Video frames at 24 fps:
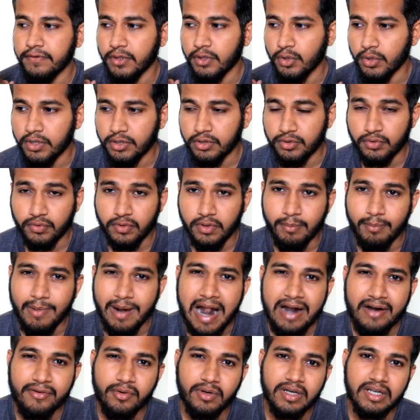you're going through a
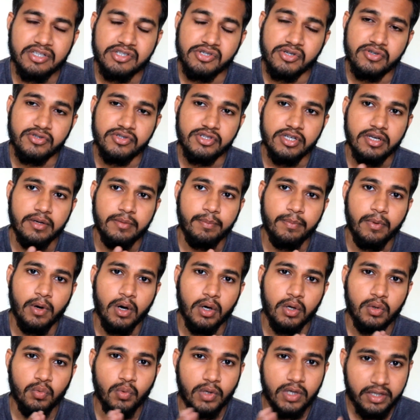bad relationship
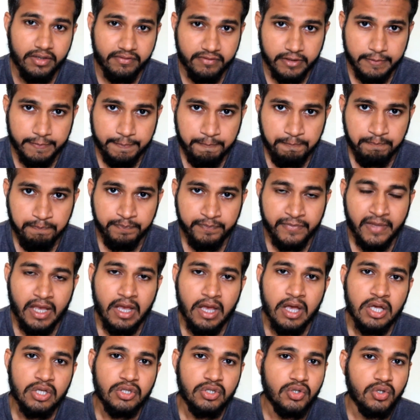or whatever.
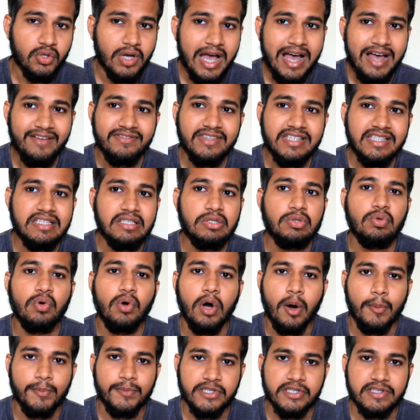So you have these
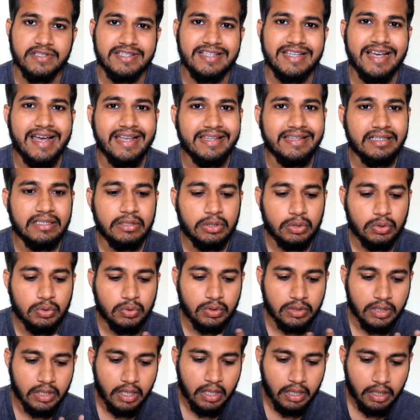two options, either
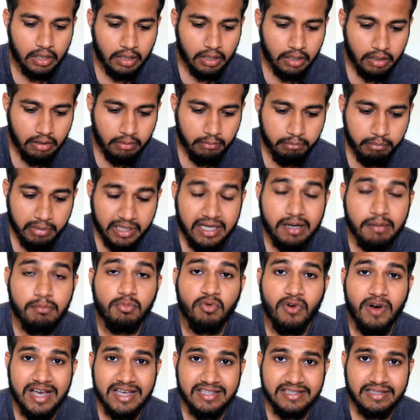to
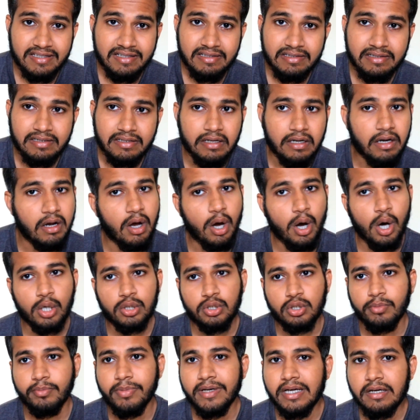become wiser
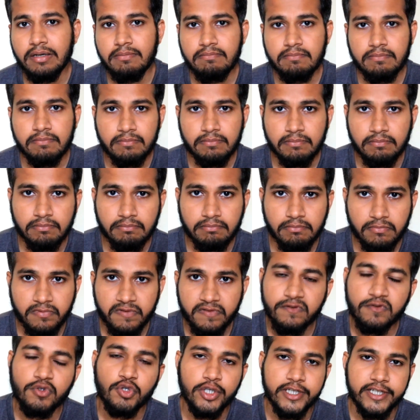or to
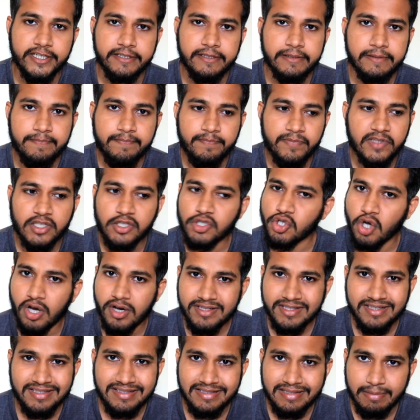become wounded. The
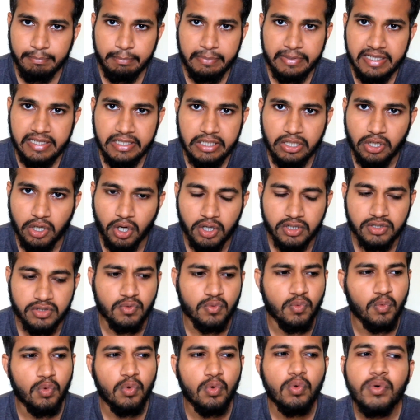choice is simply
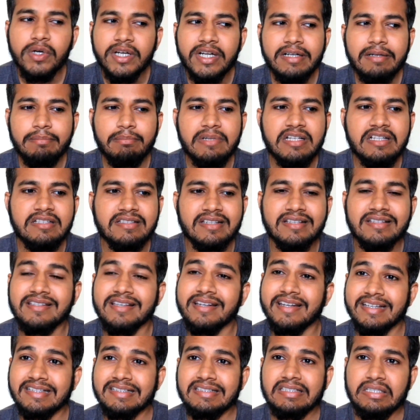yours. Wounded means
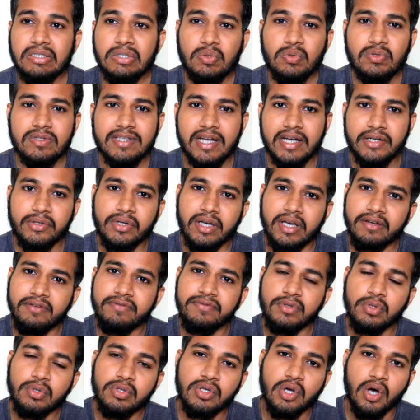it's an excuse that you
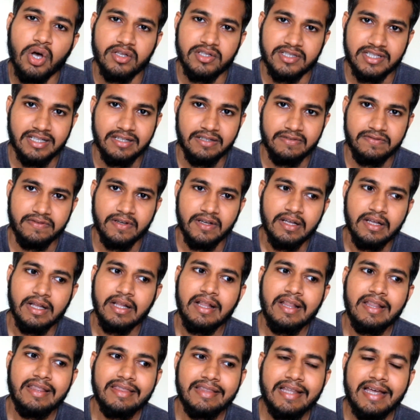give to yourself
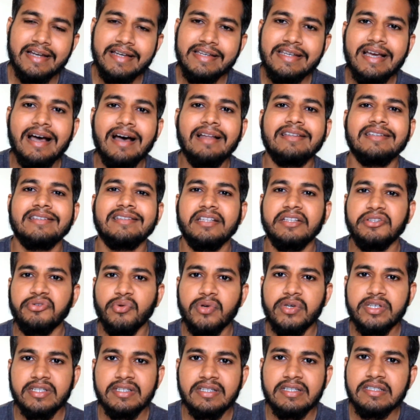that the
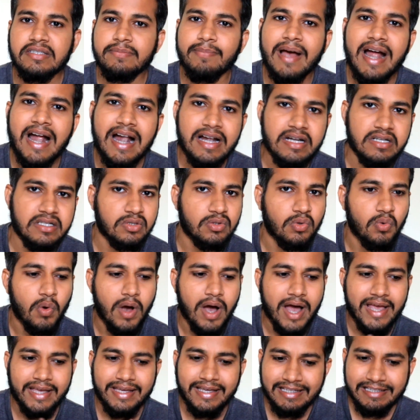situation is bad, so
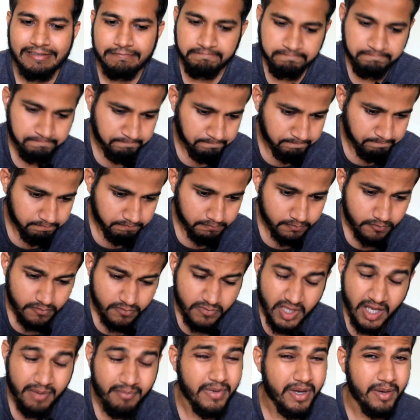I can
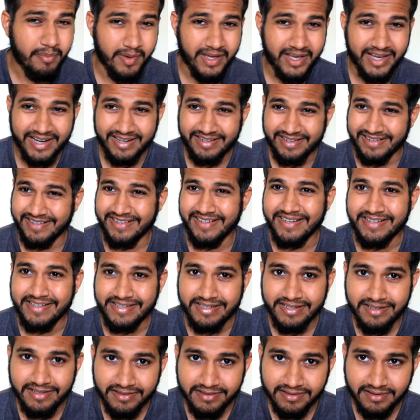maybe get
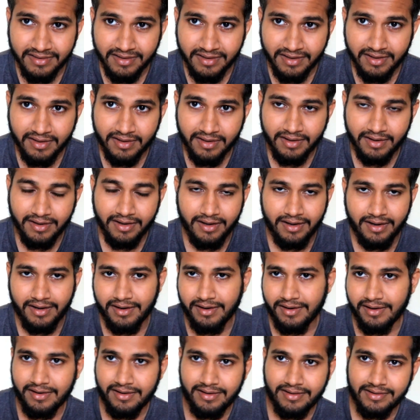addicted.
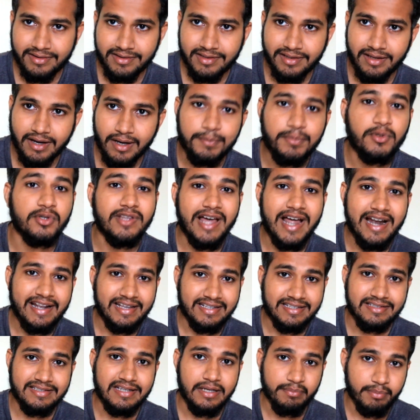Up to that
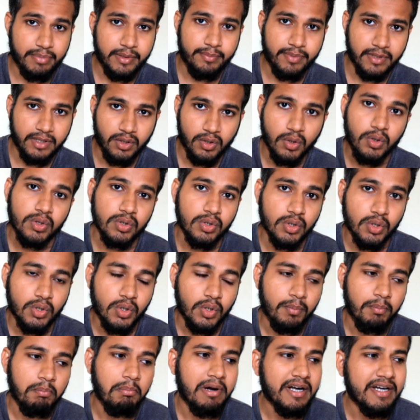extent people go
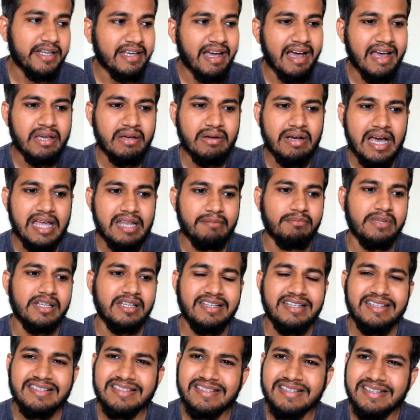though, but you can be
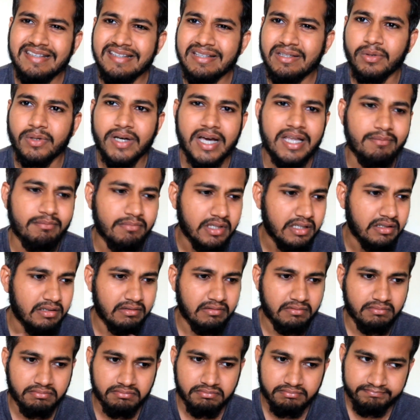lazy, you can
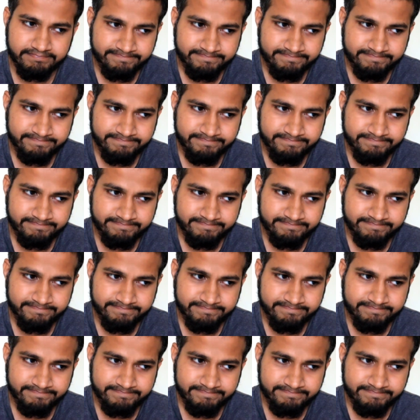be